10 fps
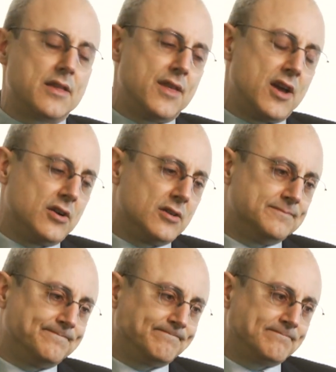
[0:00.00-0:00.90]
They are
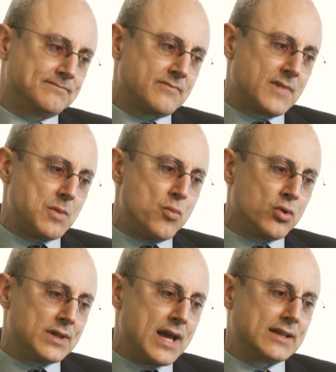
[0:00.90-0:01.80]
more
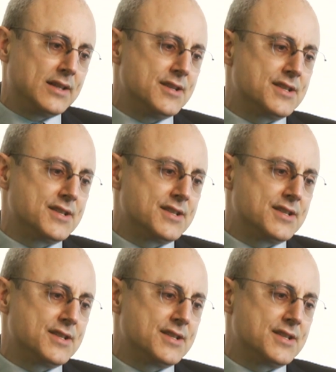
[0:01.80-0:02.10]
likely to